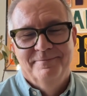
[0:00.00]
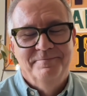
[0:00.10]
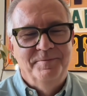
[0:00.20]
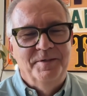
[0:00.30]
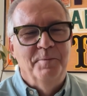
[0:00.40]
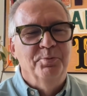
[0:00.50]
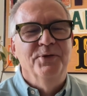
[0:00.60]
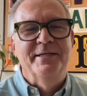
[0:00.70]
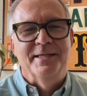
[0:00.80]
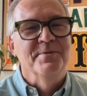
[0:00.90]

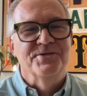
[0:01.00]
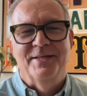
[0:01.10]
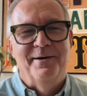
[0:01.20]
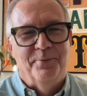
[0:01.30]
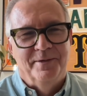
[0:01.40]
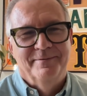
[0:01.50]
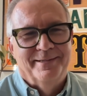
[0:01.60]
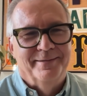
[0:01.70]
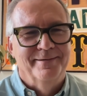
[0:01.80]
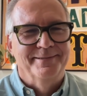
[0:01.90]
completely missed that one. I
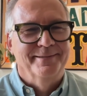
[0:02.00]
got to say.